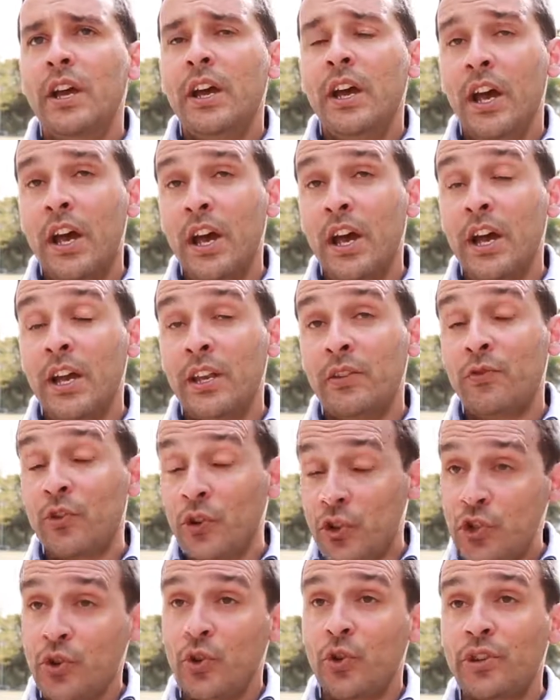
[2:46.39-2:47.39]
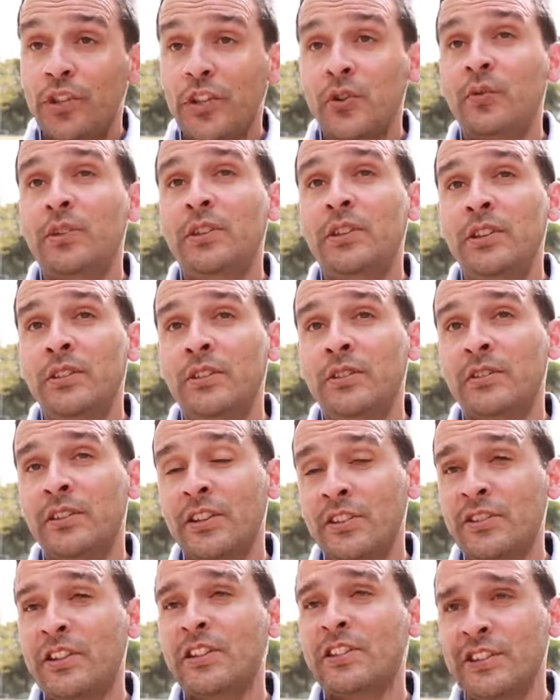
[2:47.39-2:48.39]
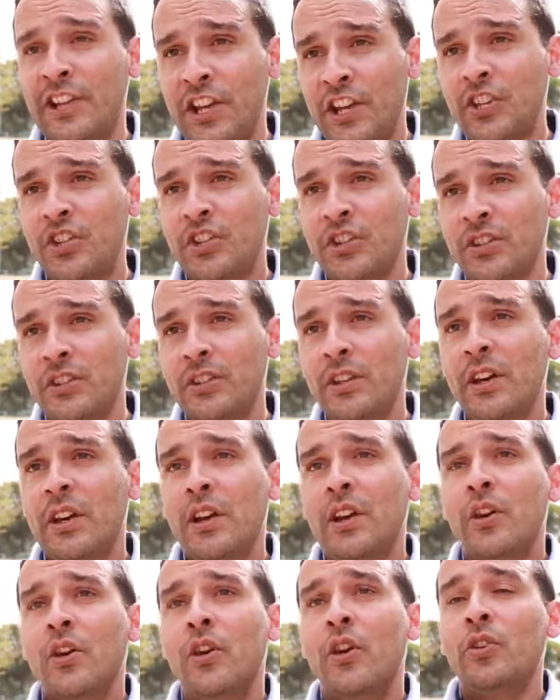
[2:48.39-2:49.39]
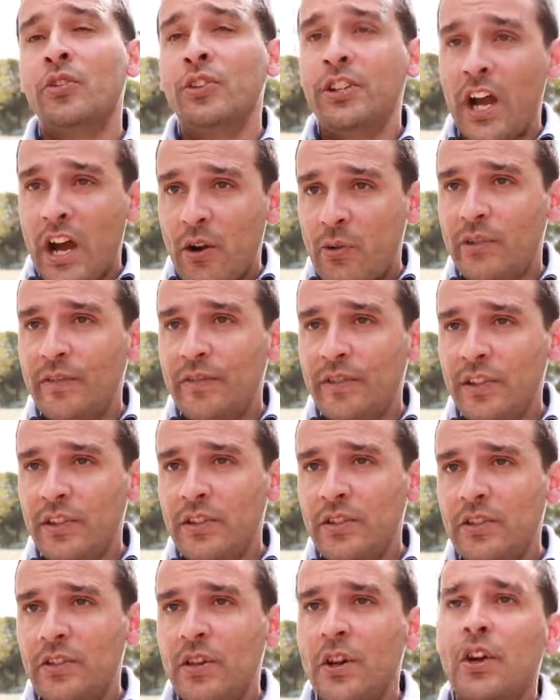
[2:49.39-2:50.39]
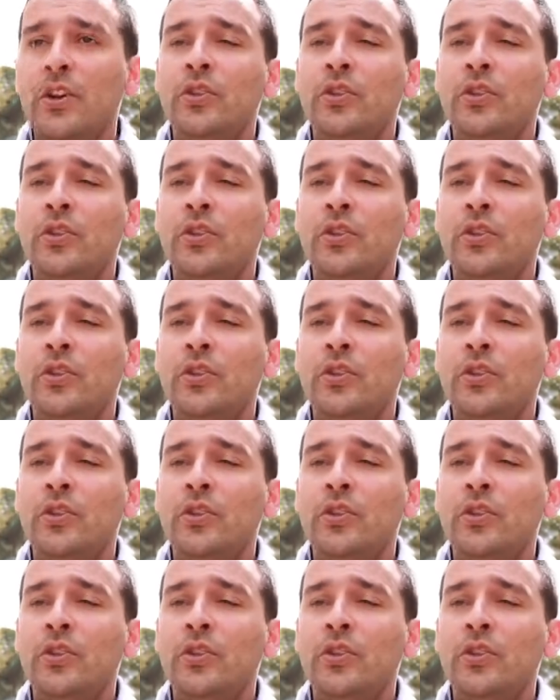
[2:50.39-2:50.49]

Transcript: and for sure that we need legislation on the aqua feeds